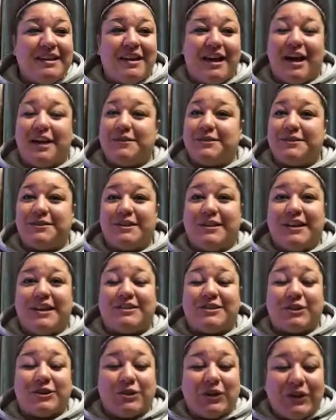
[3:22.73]
Obviously,
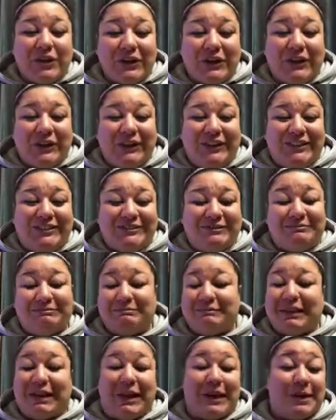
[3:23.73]
as a girl,
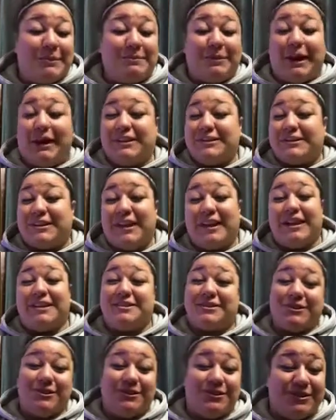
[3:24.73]
I'm proud to say, I
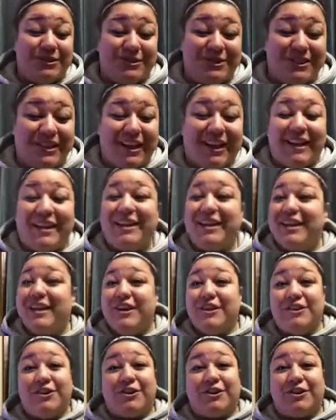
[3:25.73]
still do today,
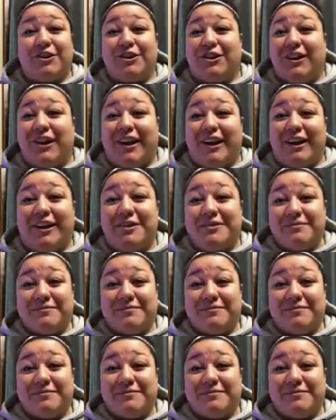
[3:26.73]
you're going to cry.